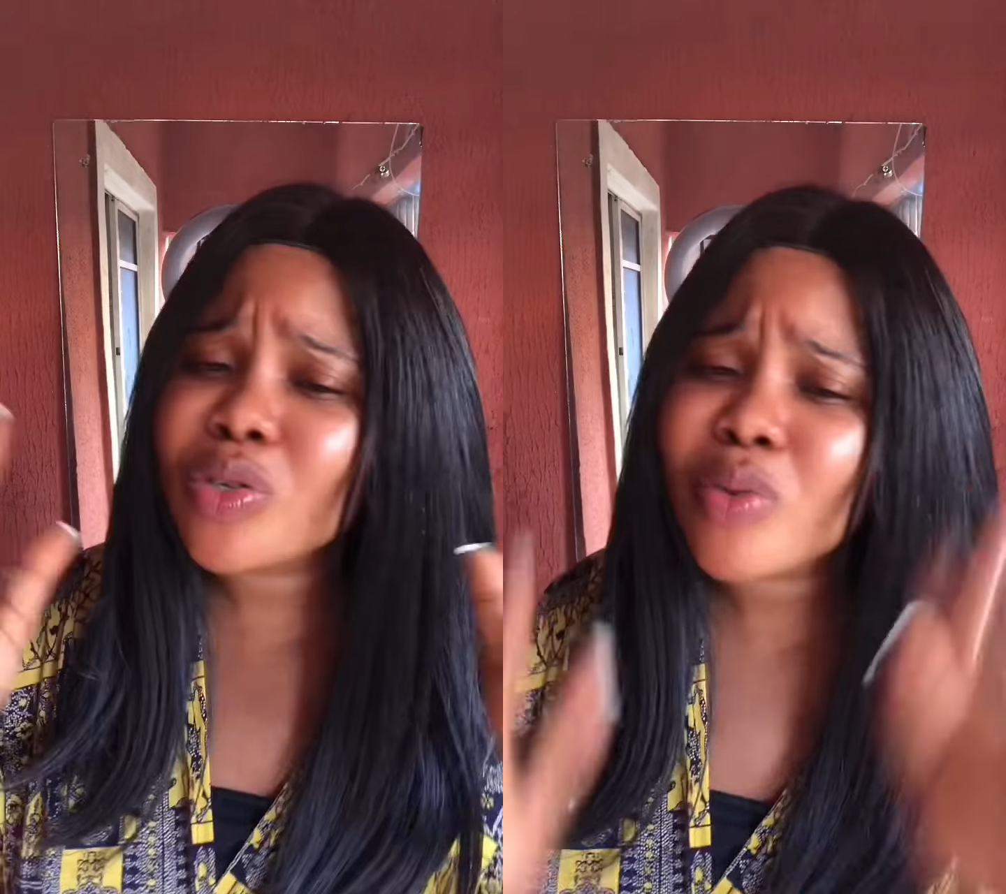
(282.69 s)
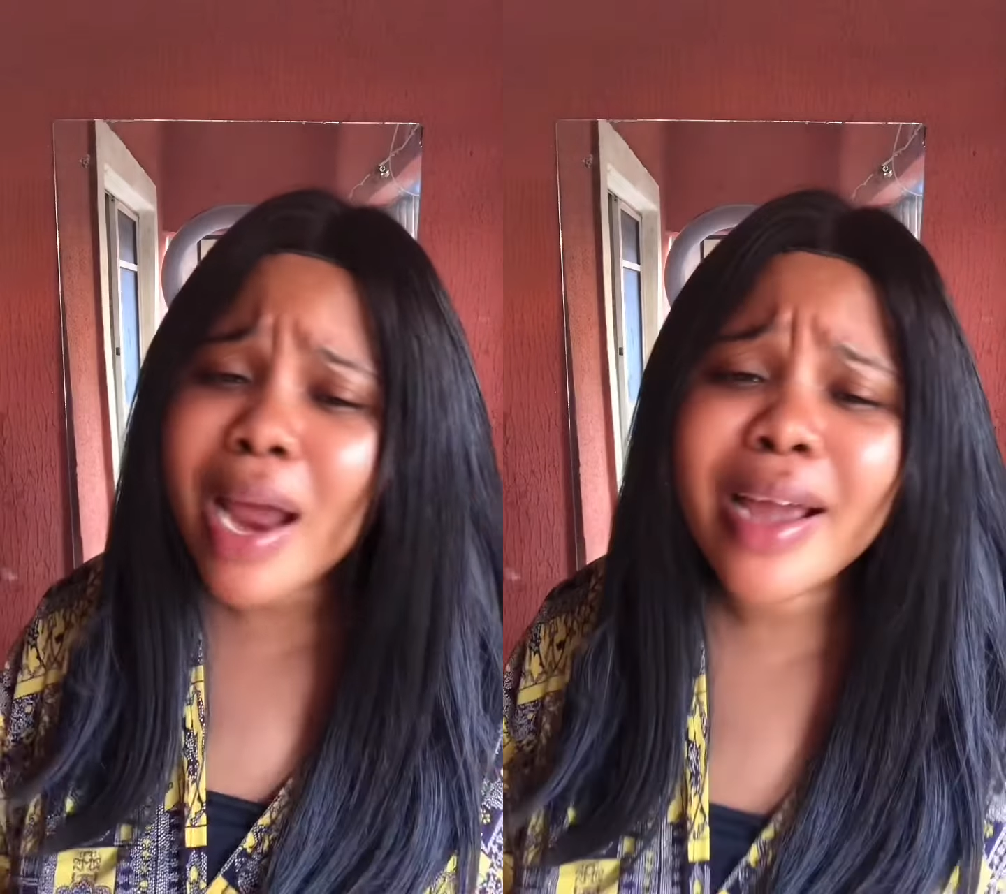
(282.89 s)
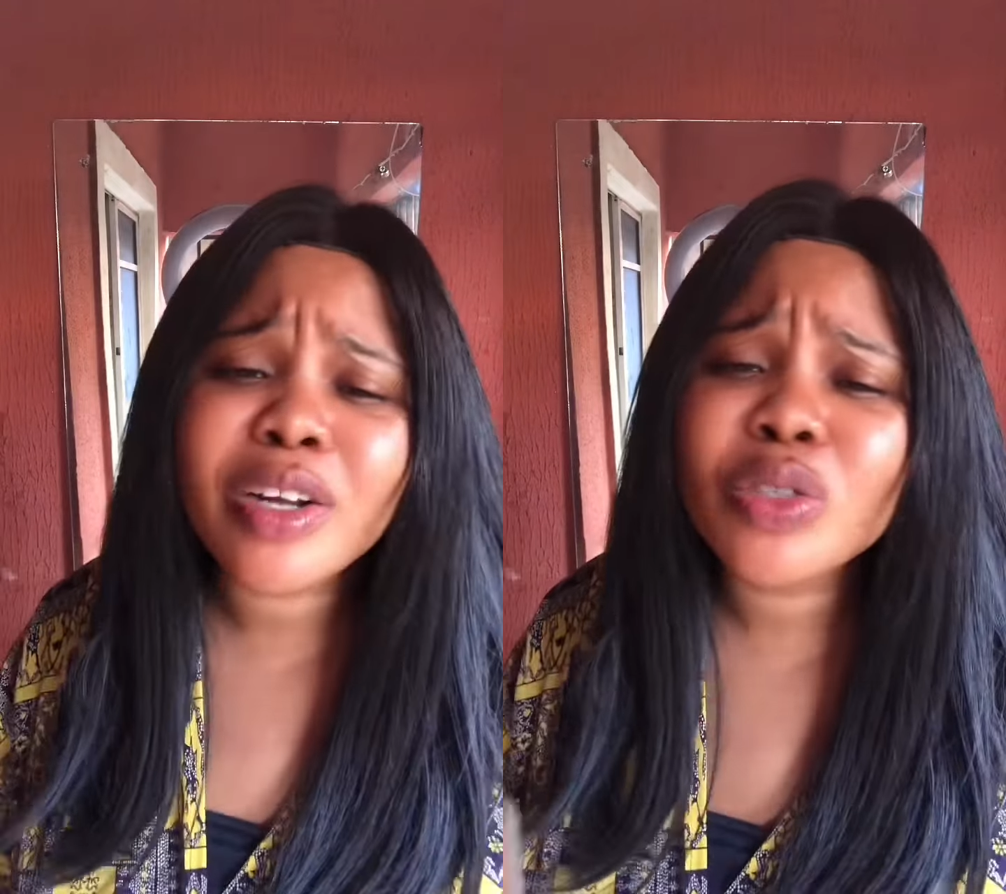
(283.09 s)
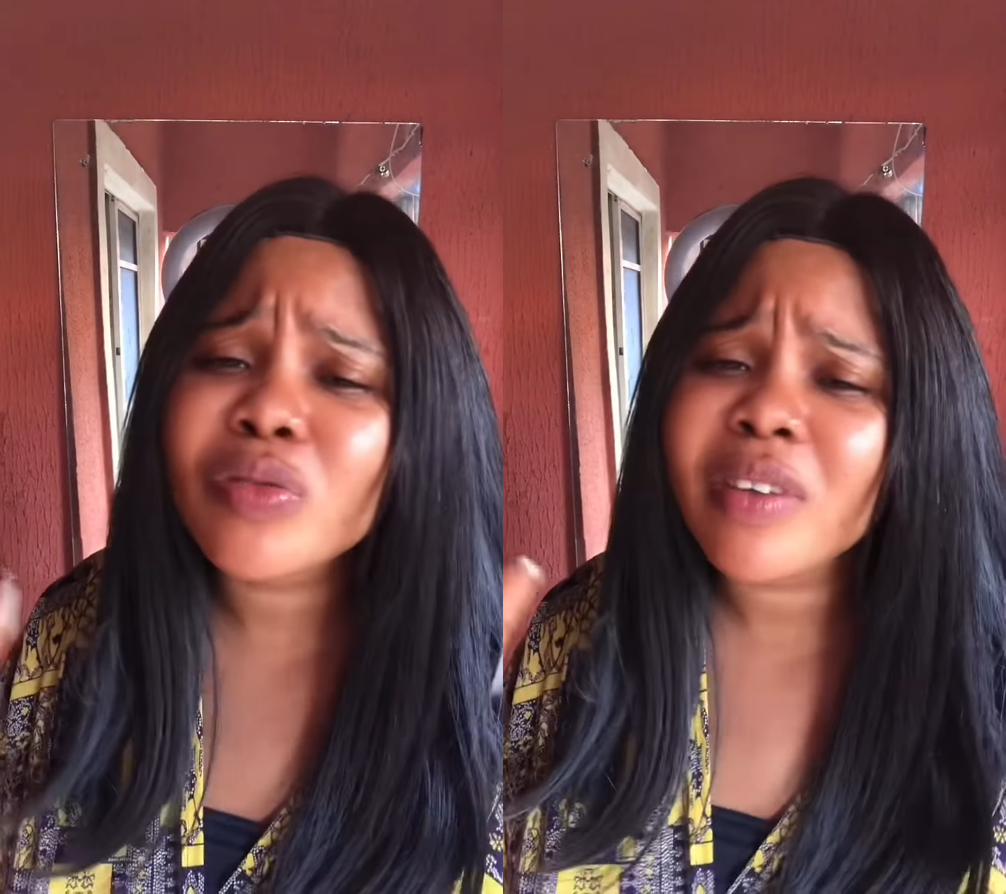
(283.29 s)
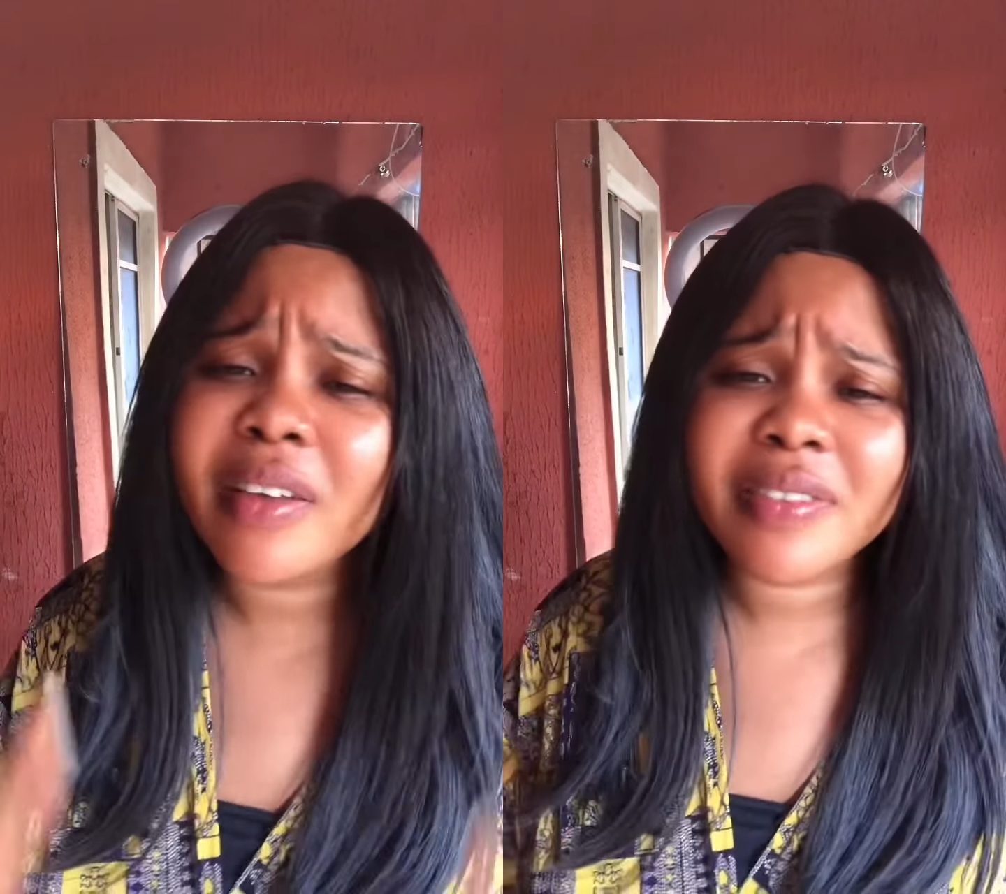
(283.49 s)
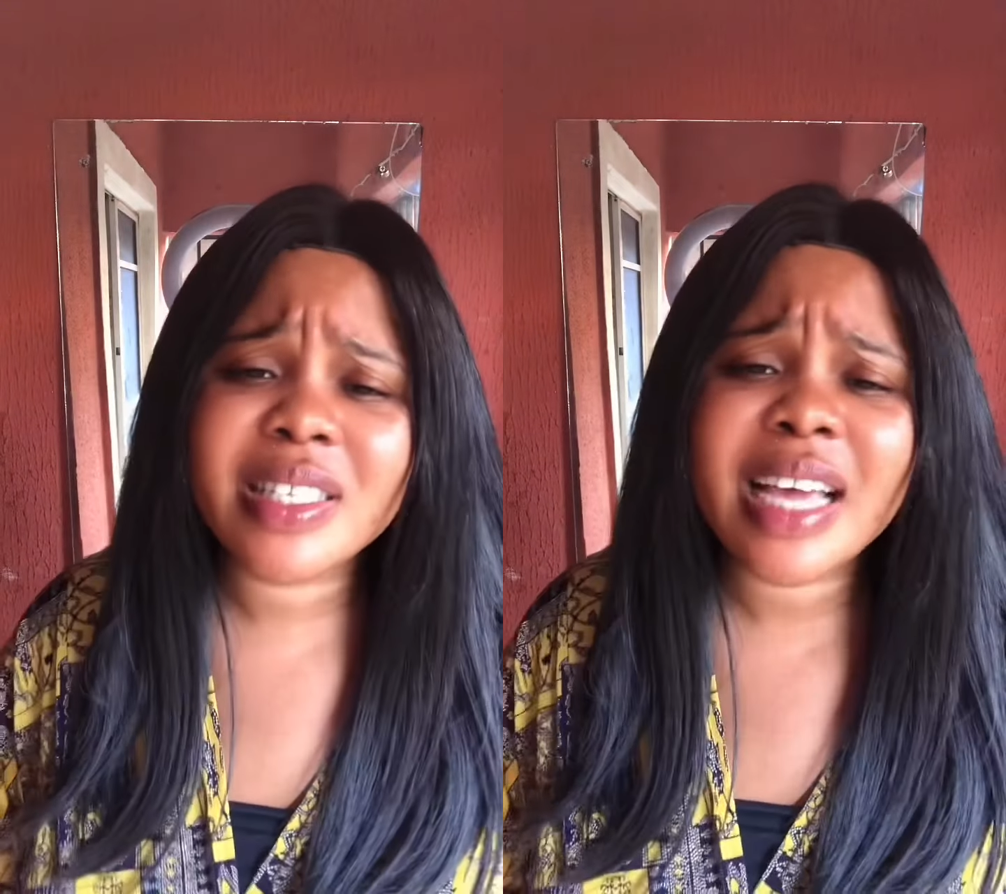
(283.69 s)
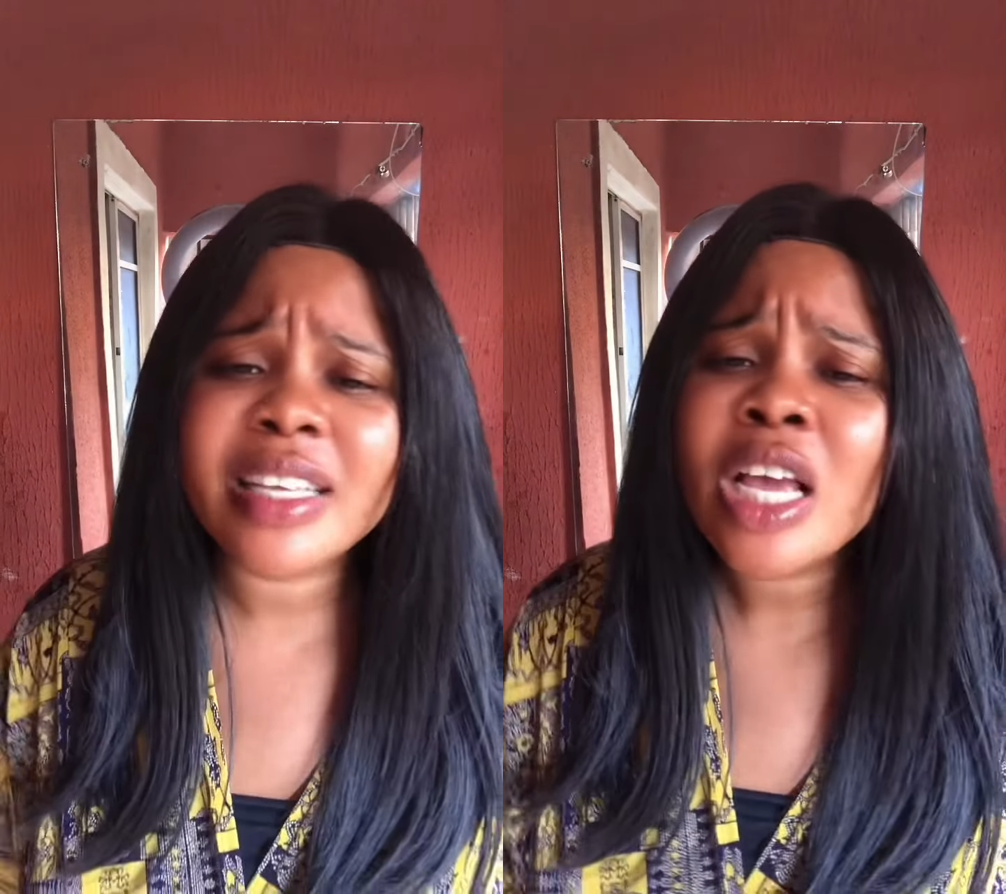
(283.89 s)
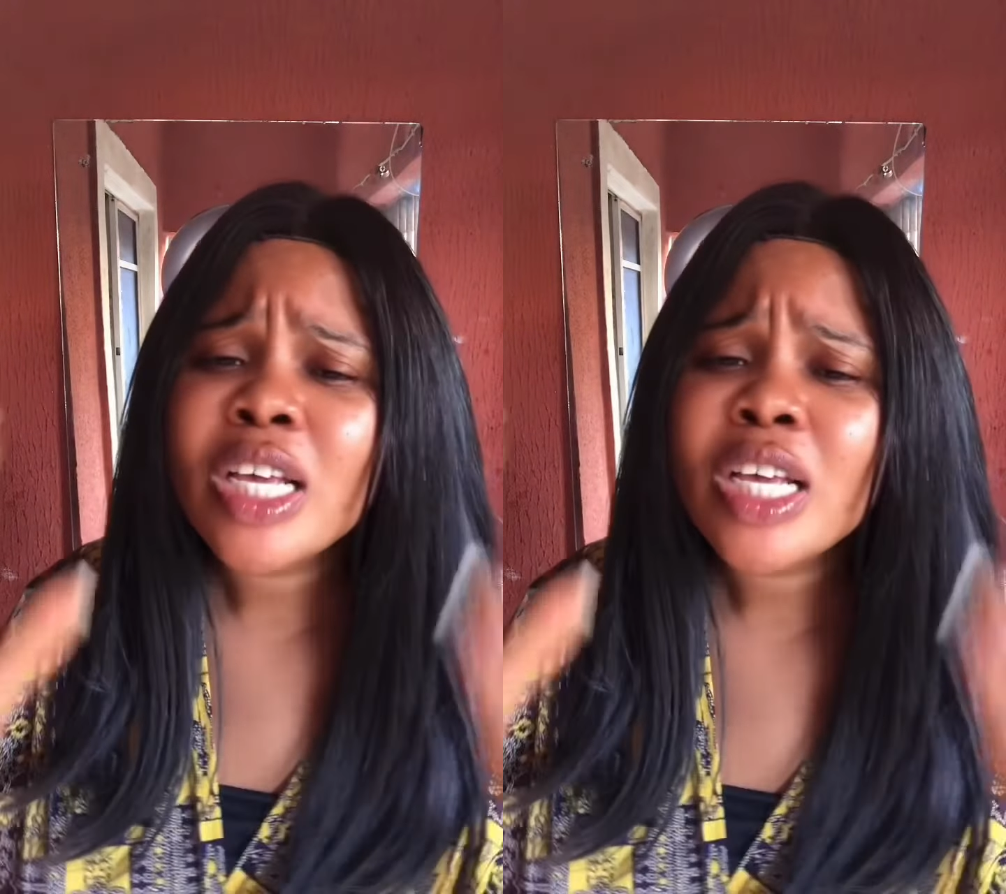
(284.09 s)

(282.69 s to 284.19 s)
I cannot overemphasize.